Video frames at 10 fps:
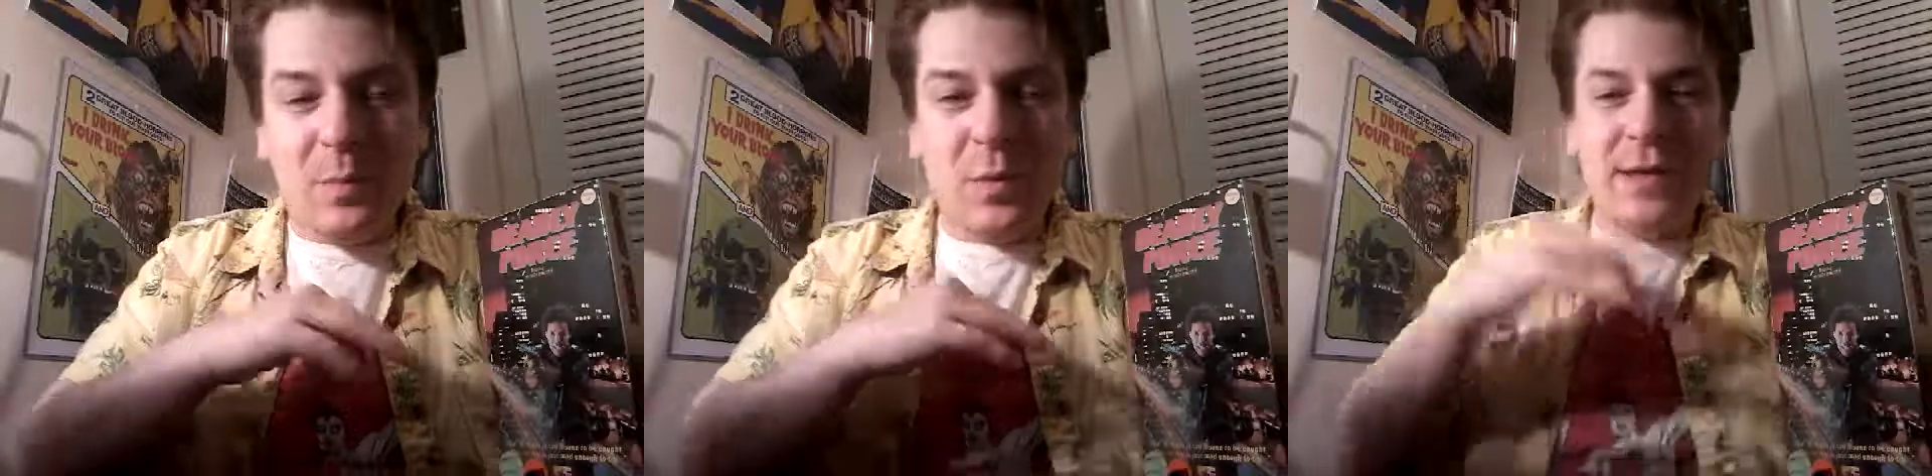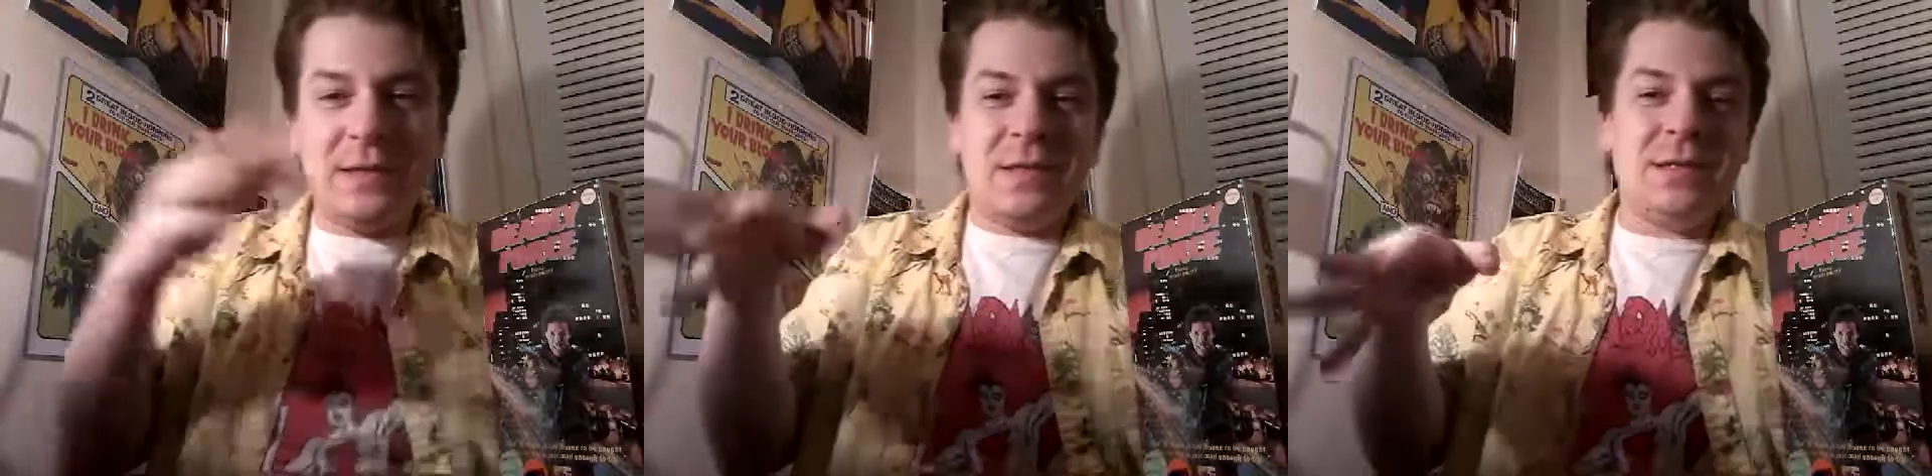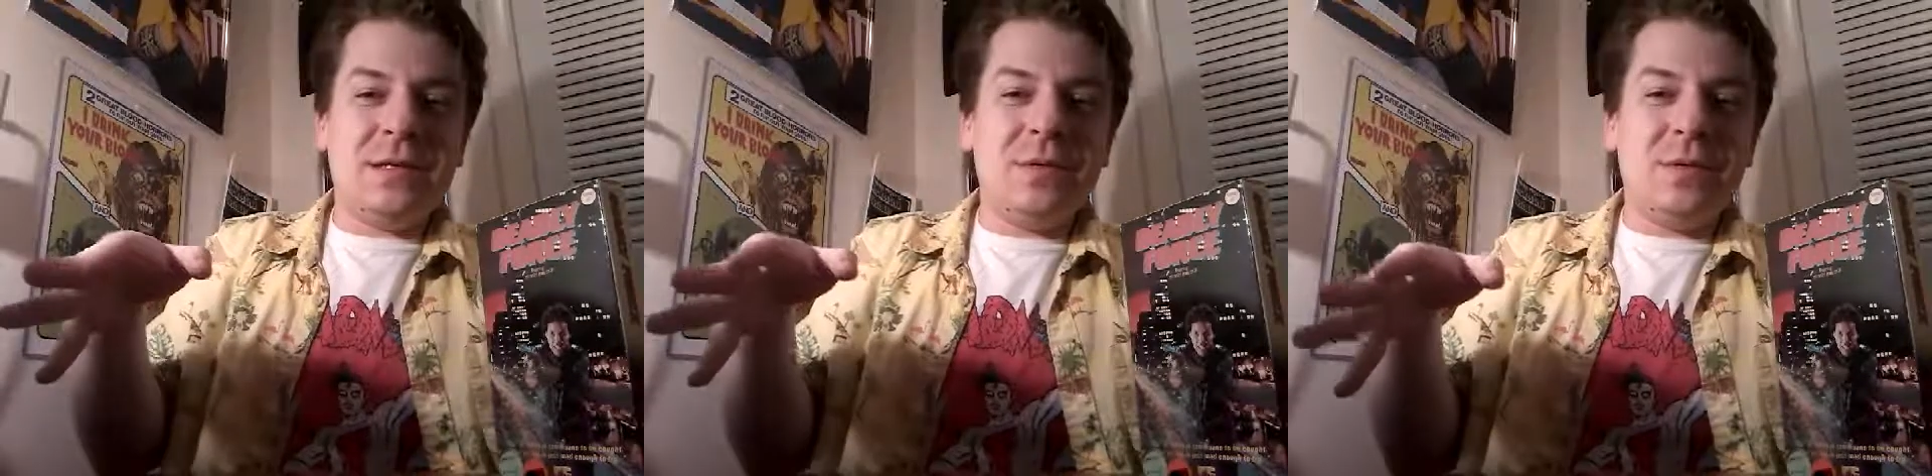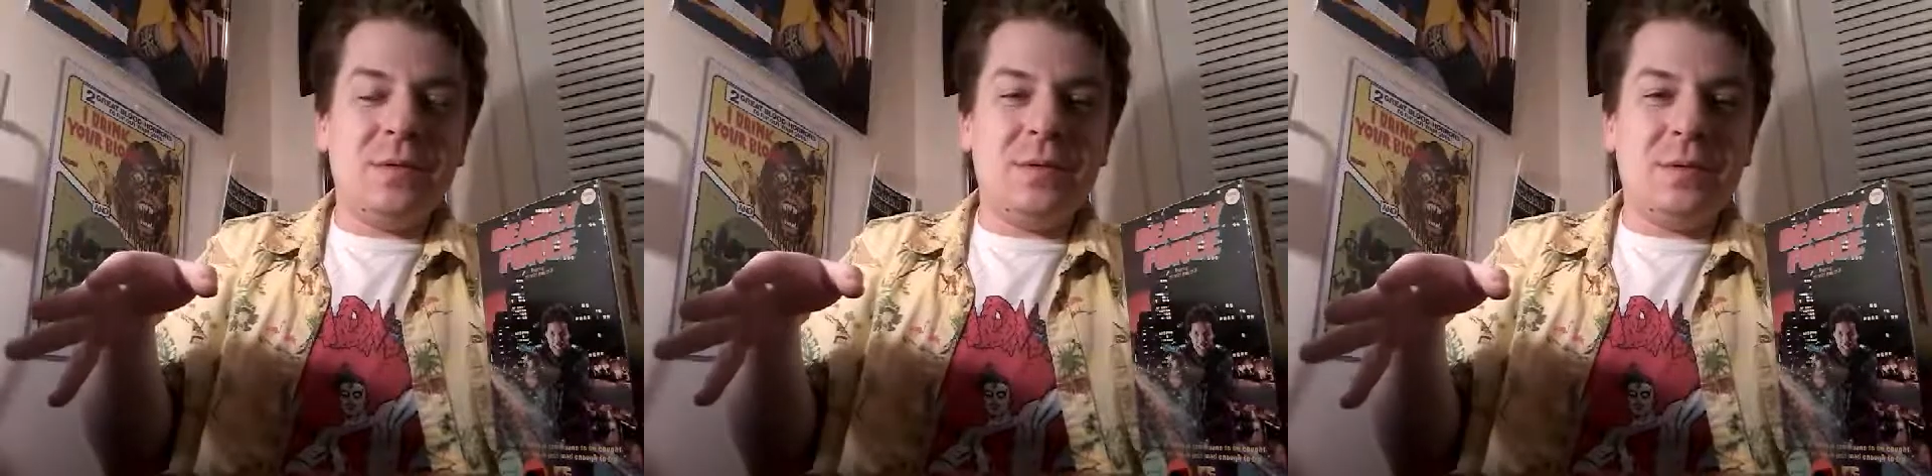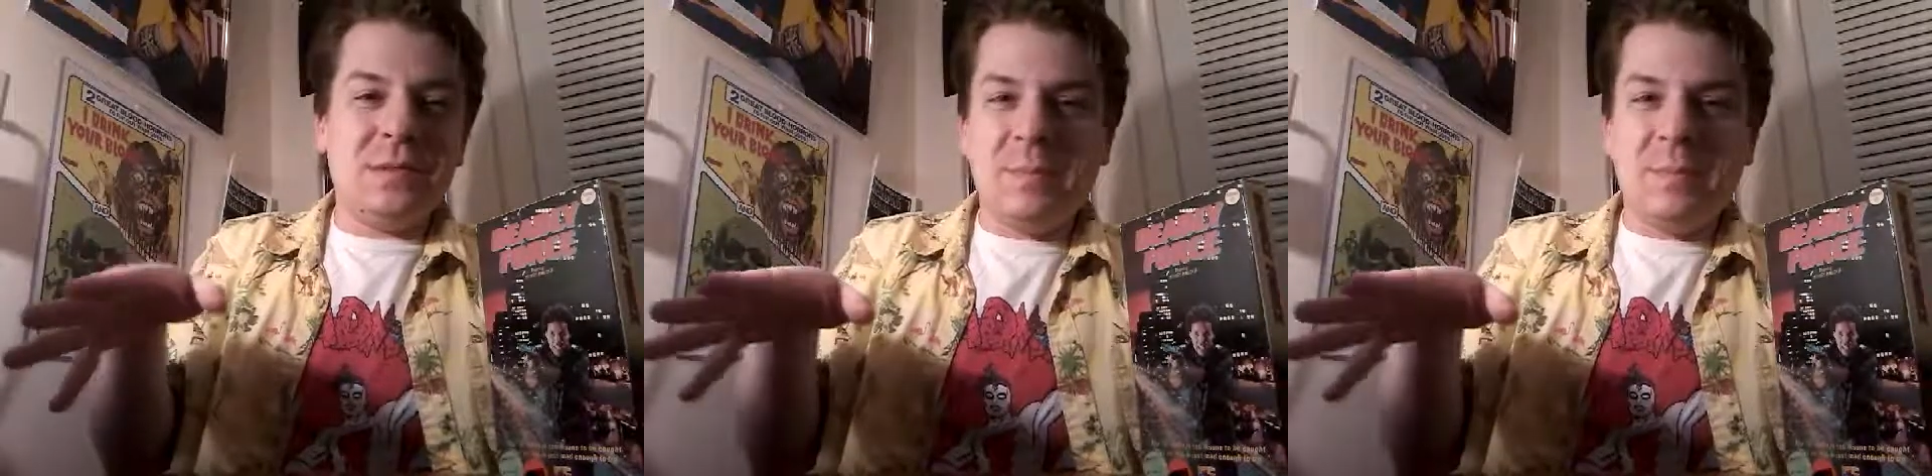breaks into this